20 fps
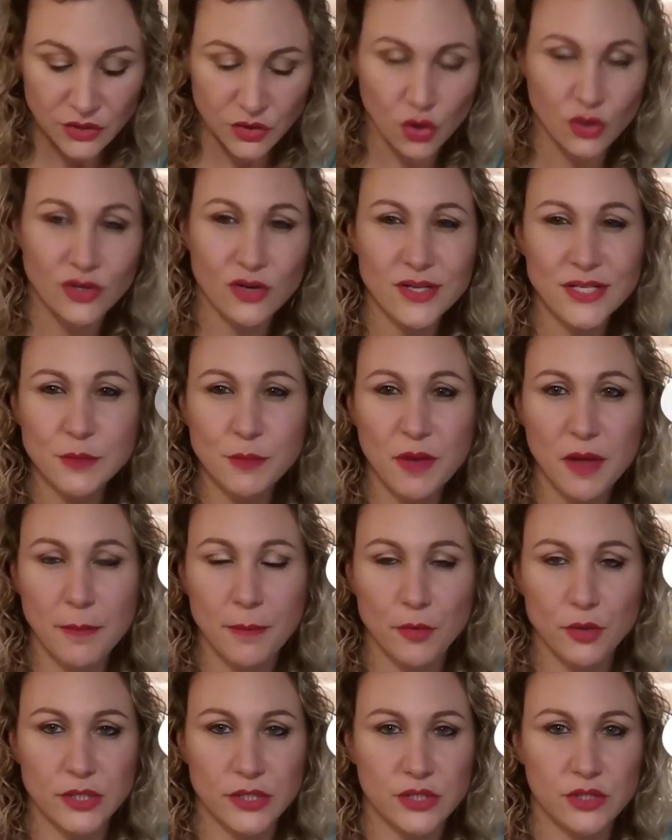Got a nice bit of
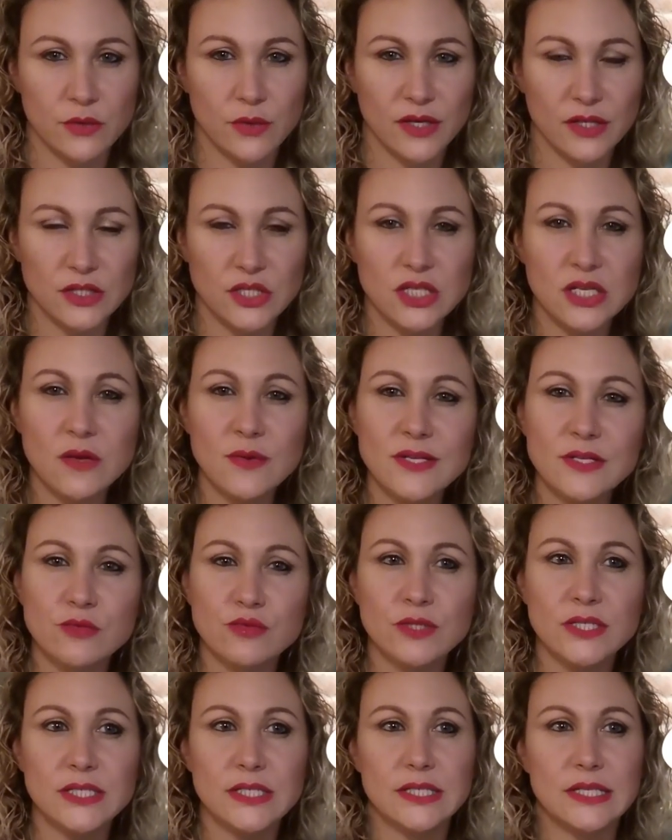body to it. Do you know it's
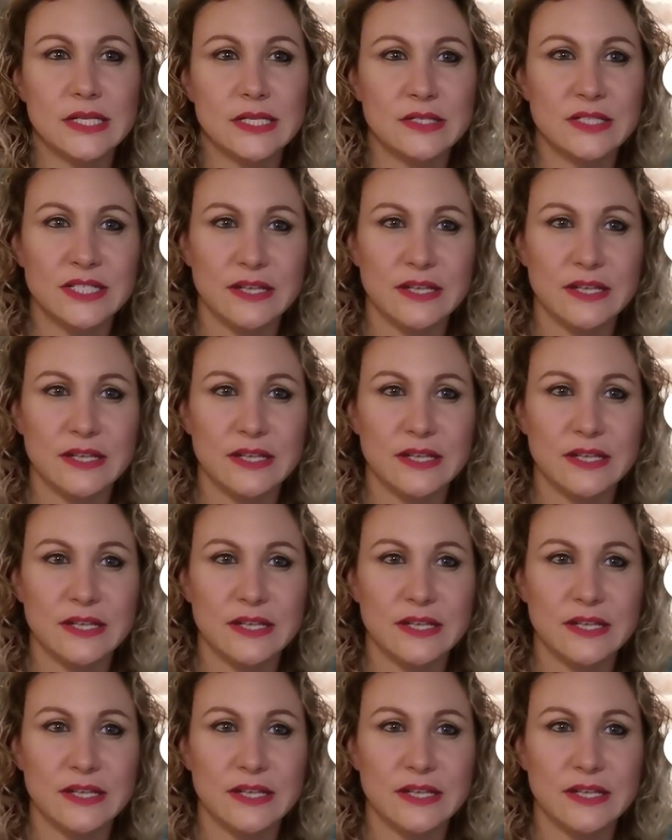really